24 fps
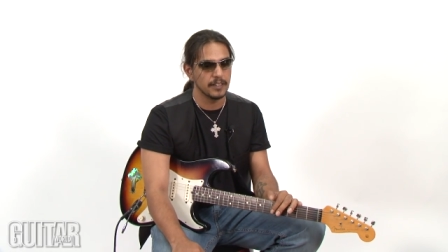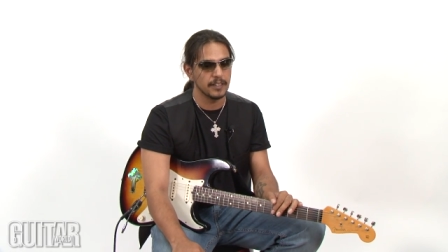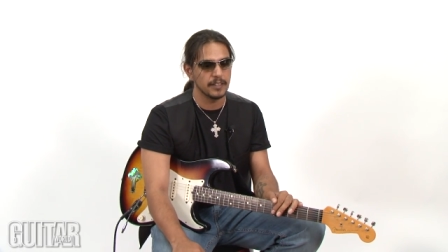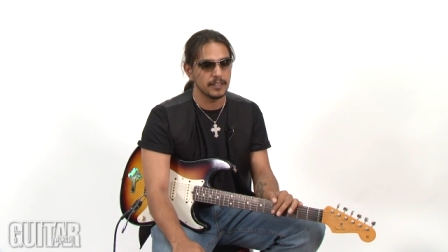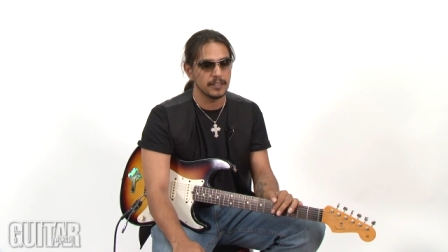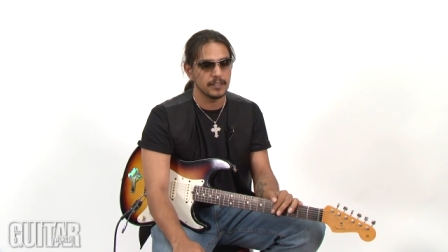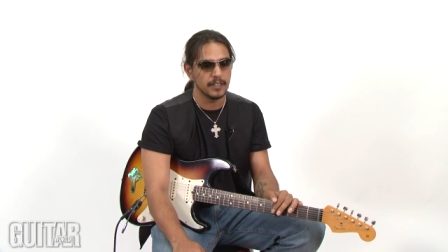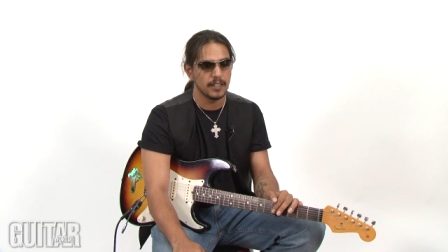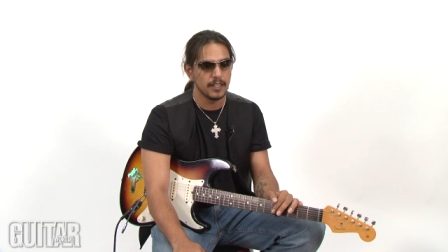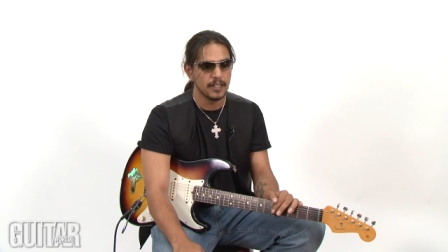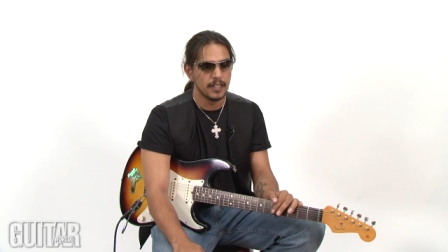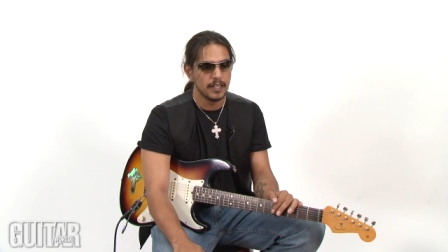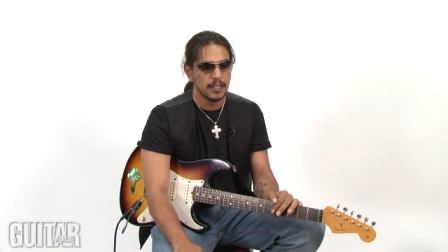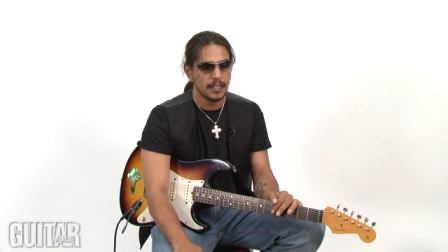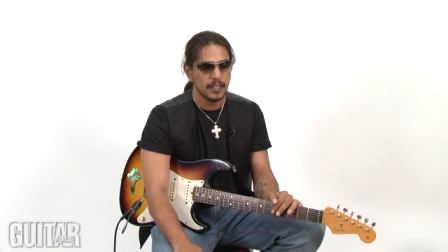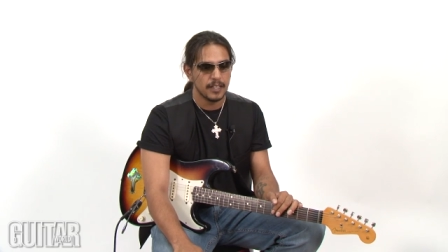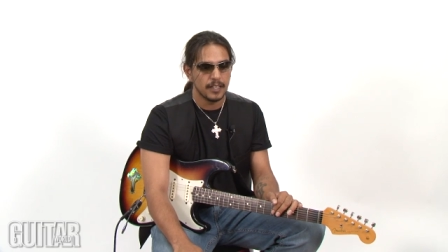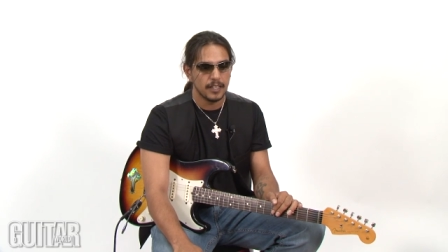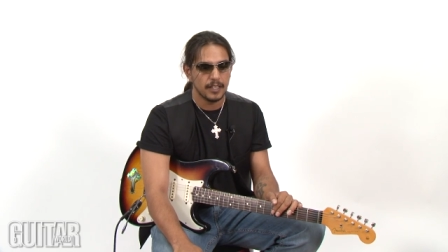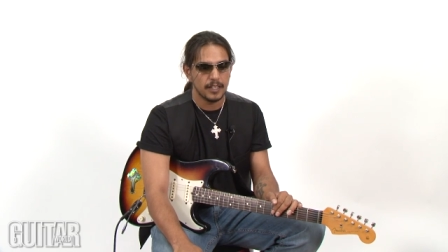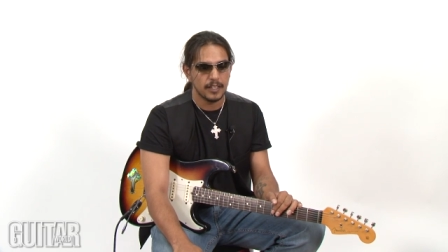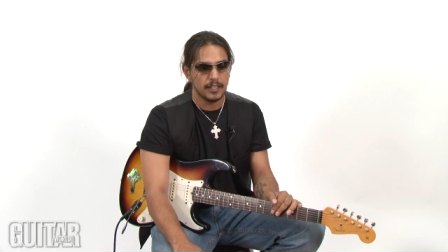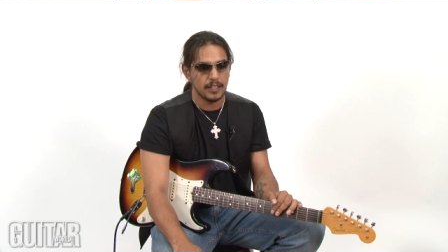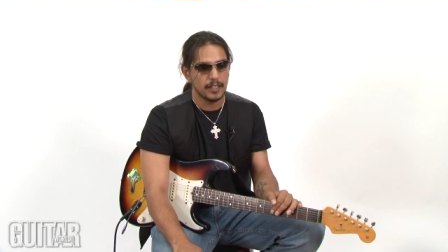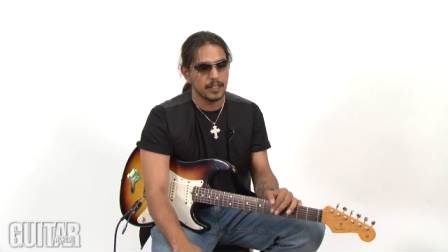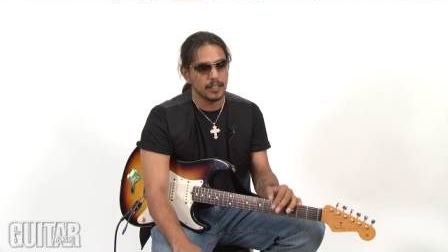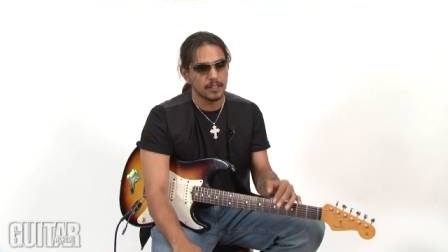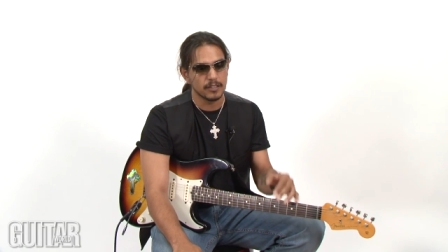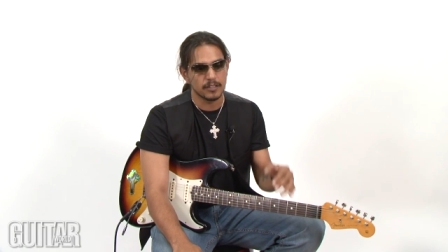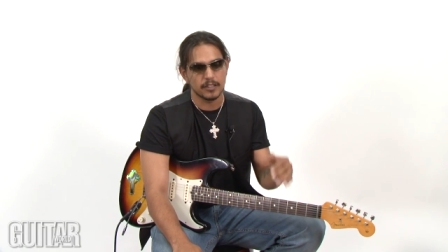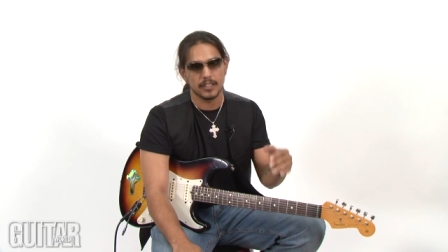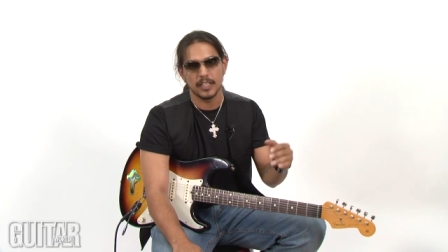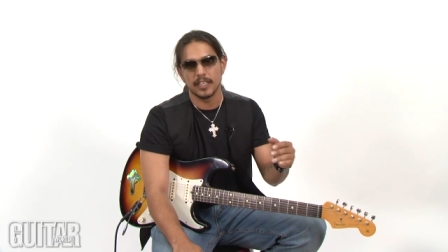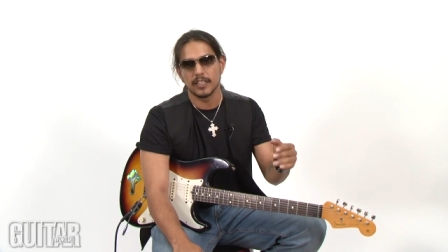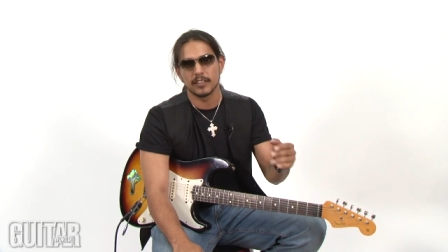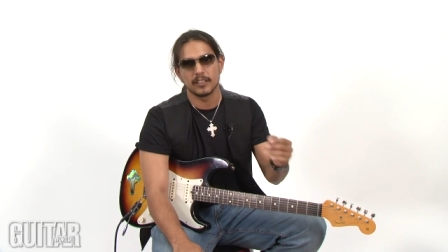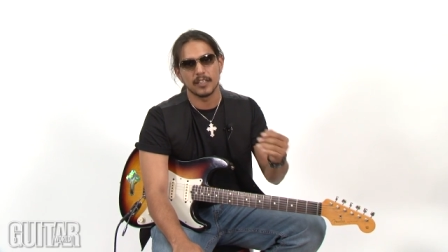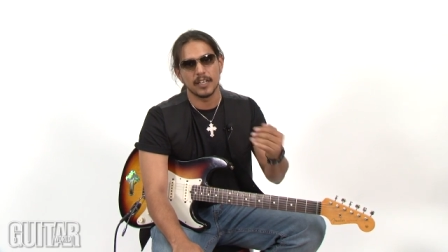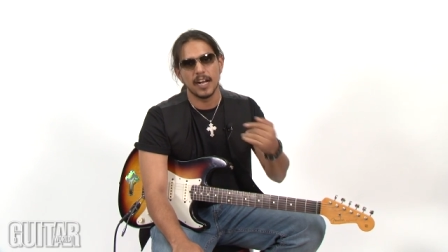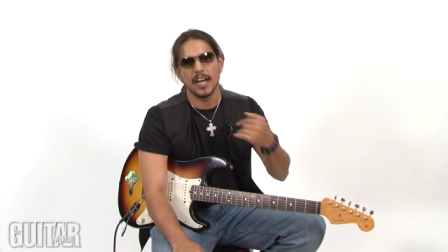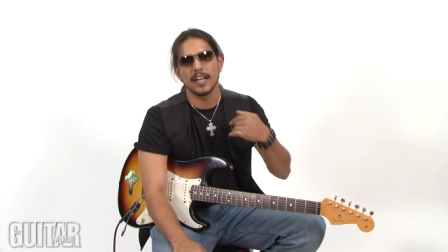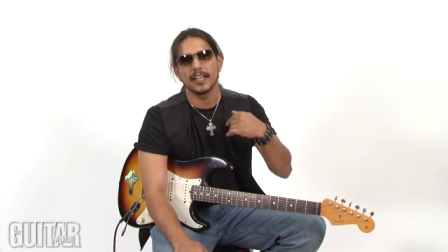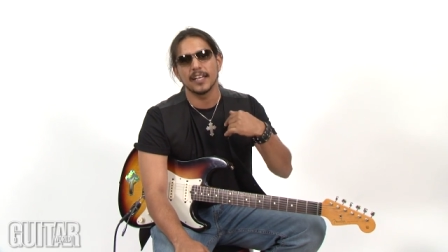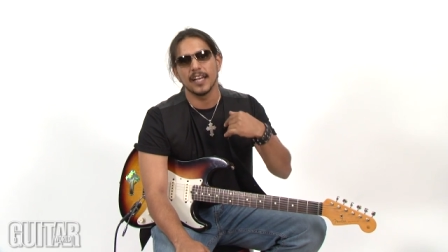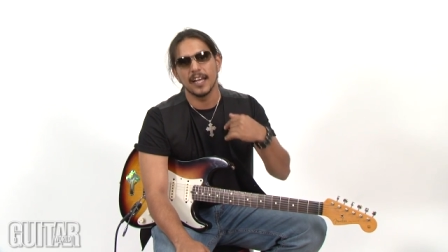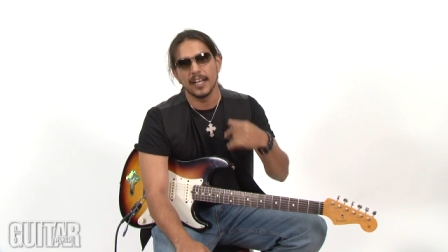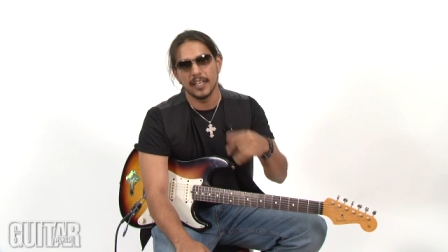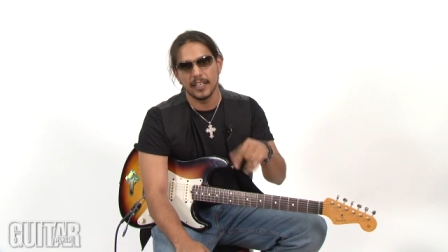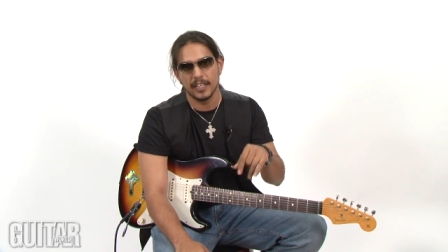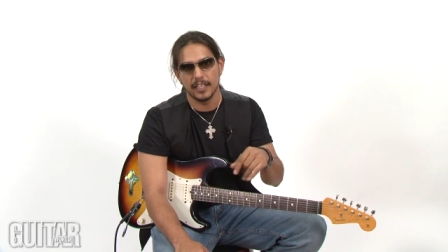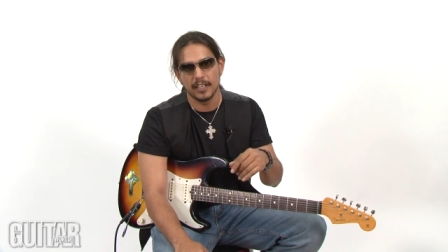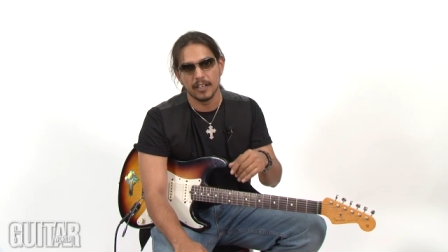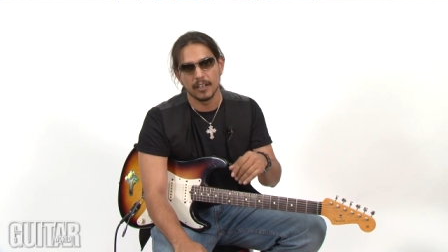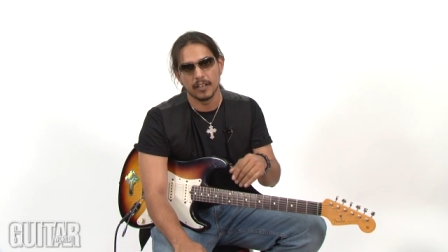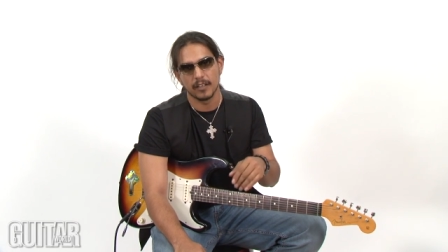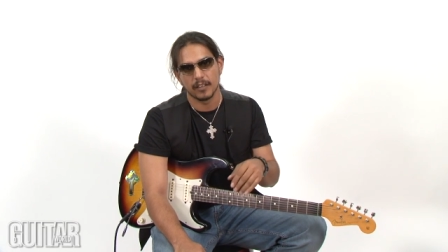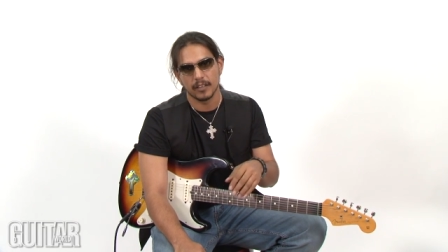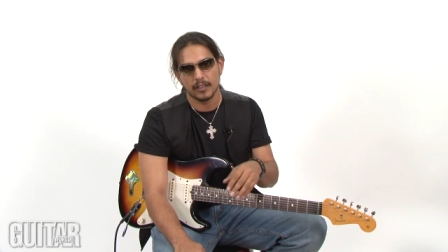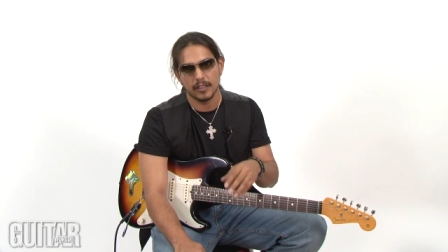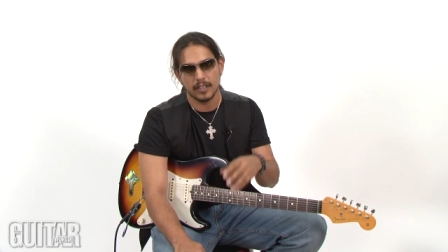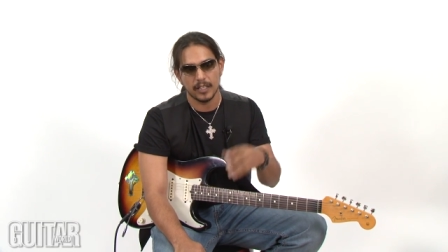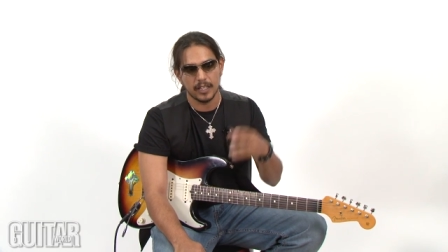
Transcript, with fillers: He's, he hears things that I can't hear.